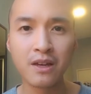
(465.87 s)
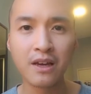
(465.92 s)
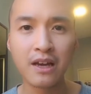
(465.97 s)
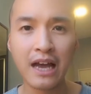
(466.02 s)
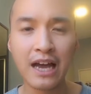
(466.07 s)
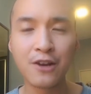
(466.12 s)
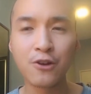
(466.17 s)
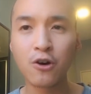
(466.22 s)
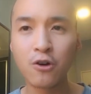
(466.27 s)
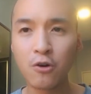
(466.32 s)

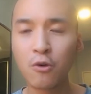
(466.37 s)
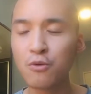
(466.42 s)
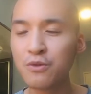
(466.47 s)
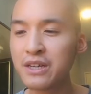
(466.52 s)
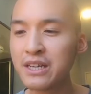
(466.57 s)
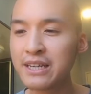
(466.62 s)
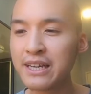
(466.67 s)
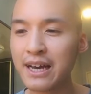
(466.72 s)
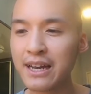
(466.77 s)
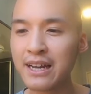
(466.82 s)
And not only
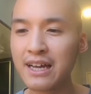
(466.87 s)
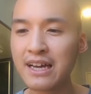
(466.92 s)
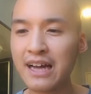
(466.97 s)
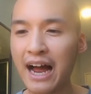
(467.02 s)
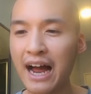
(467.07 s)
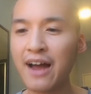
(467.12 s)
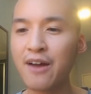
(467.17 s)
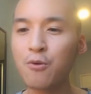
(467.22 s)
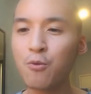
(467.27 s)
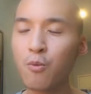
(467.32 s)
that,
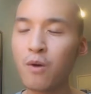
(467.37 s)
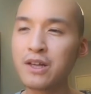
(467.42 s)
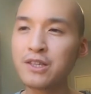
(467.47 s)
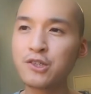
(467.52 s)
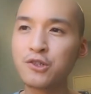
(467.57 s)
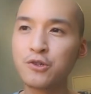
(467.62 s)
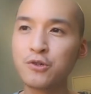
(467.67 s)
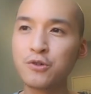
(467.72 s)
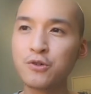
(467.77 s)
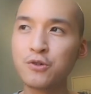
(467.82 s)
I want
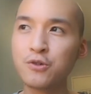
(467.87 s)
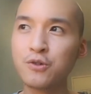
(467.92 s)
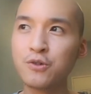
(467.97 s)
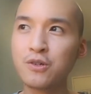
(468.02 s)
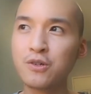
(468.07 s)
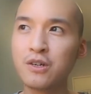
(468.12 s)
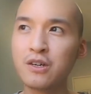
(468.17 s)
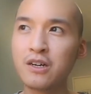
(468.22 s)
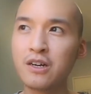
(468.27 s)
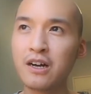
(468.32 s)
to
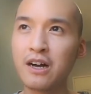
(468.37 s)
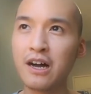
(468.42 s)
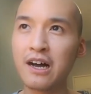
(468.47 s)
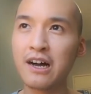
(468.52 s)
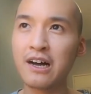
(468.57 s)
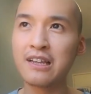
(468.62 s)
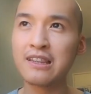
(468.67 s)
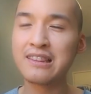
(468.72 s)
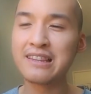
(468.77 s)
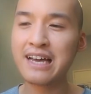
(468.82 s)

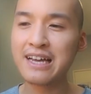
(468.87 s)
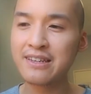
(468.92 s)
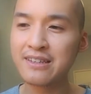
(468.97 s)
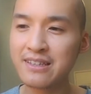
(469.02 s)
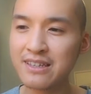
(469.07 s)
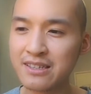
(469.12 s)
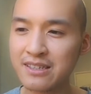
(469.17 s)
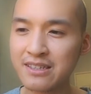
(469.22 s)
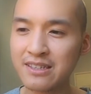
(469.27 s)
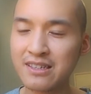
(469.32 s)
uh, let
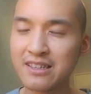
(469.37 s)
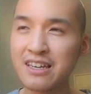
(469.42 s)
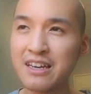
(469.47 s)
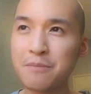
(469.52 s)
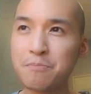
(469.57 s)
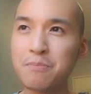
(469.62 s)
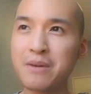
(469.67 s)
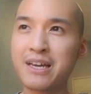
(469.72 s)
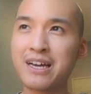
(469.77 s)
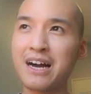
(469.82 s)
this
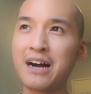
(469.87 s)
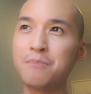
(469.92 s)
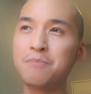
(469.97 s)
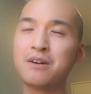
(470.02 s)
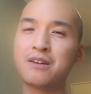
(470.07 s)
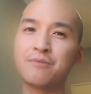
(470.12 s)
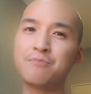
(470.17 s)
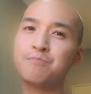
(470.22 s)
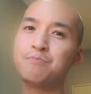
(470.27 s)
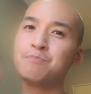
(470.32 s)
become
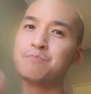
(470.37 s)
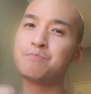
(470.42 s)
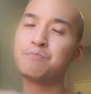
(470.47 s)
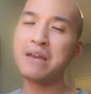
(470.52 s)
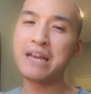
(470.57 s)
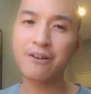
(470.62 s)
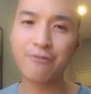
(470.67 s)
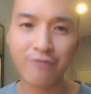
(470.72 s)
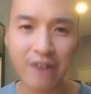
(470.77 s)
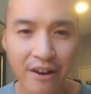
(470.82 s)
a
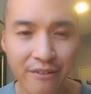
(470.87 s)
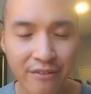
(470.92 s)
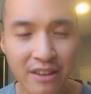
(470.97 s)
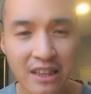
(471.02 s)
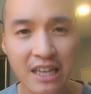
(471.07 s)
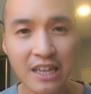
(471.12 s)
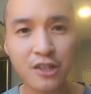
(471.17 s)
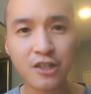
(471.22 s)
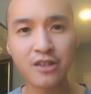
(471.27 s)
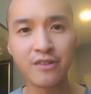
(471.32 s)
big
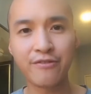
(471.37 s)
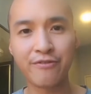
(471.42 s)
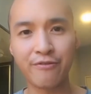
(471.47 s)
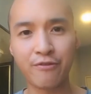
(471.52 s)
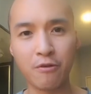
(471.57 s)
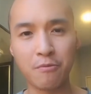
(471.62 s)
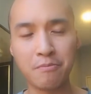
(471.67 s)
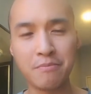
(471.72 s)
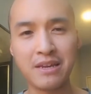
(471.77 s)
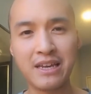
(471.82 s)
revelation for
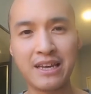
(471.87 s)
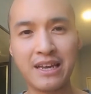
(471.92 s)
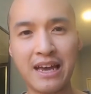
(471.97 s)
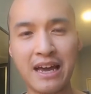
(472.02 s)
me.